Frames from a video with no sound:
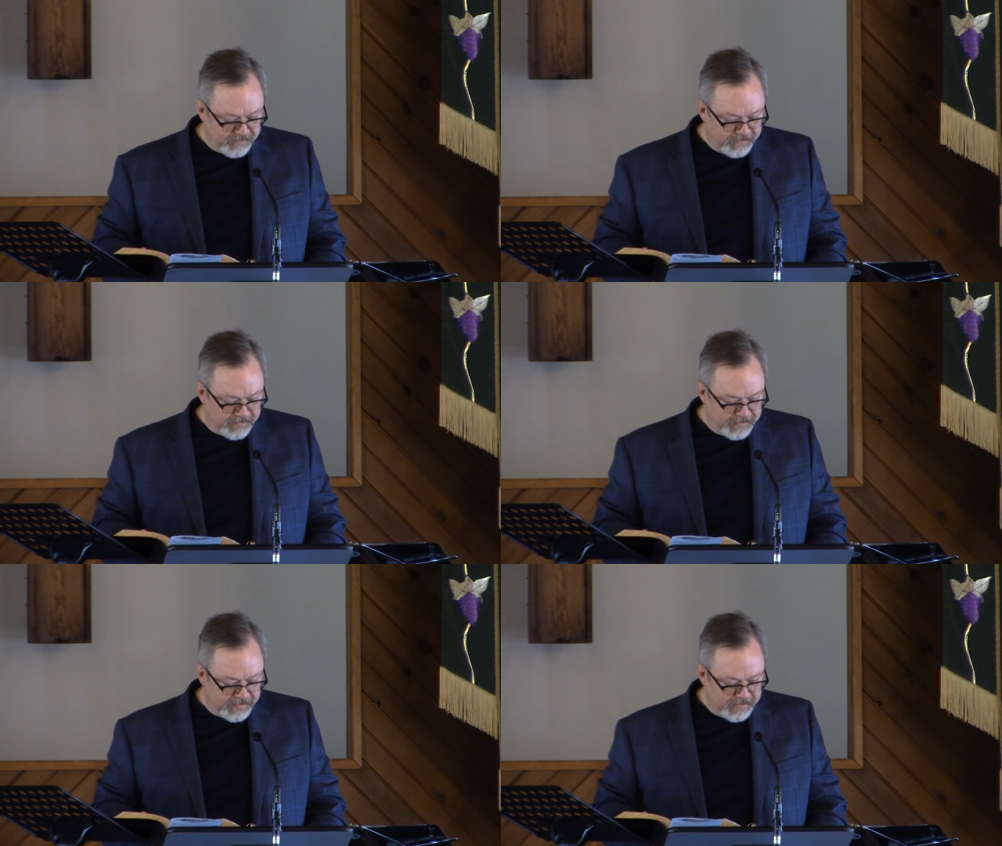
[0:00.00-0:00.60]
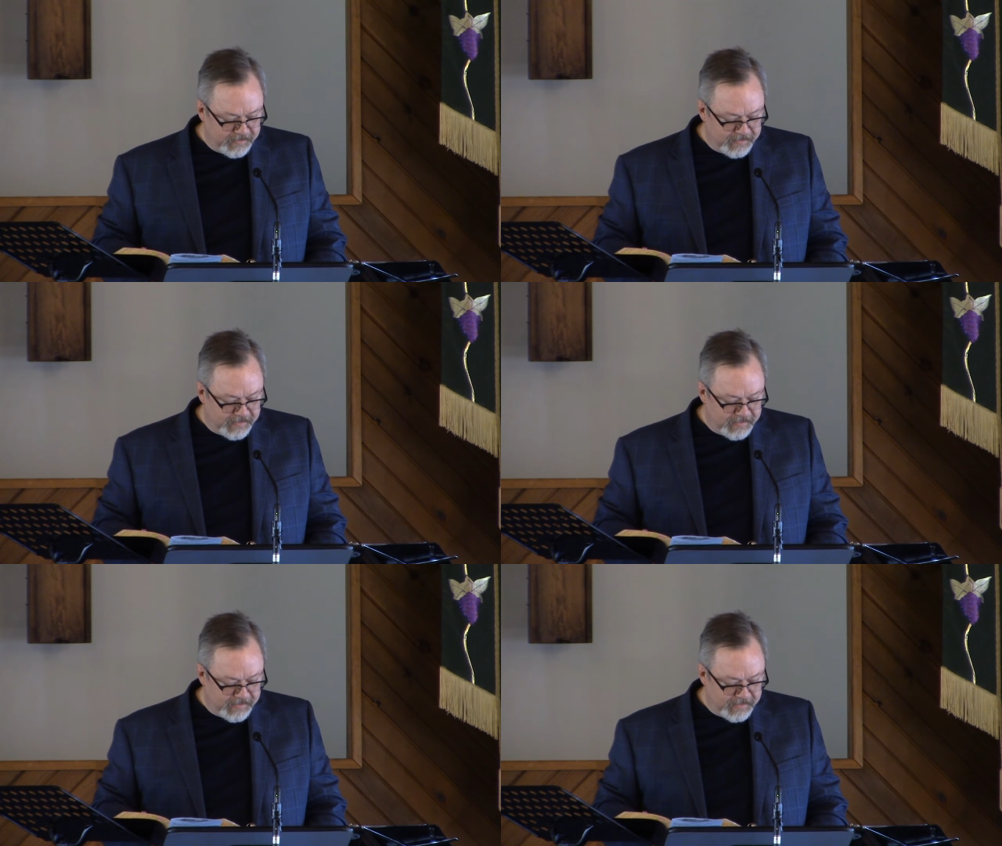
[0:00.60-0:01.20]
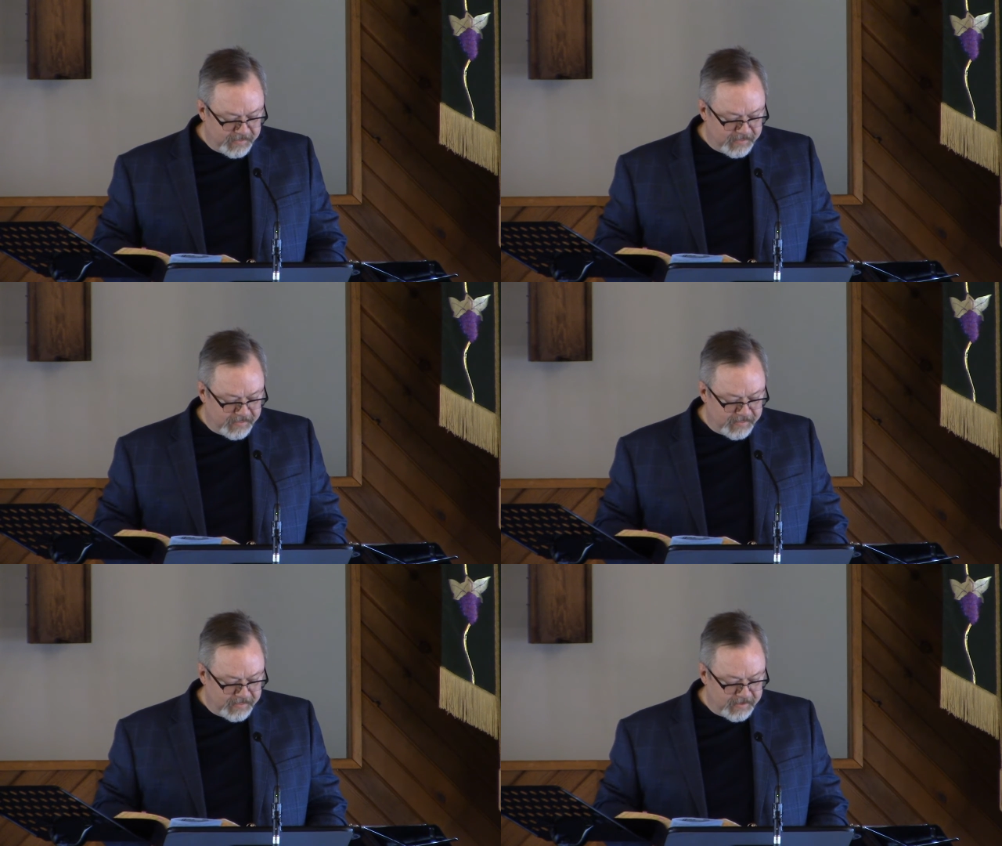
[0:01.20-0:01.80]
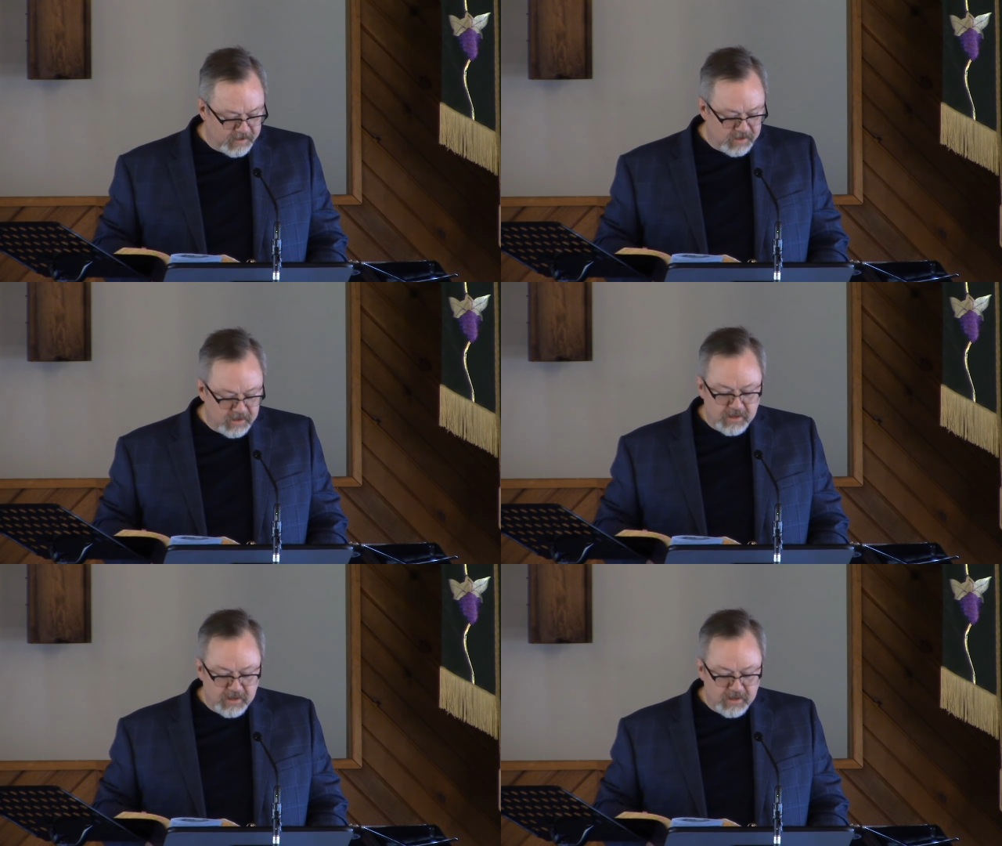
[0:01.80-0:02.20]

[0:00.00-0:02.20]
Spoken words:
Nothing is said.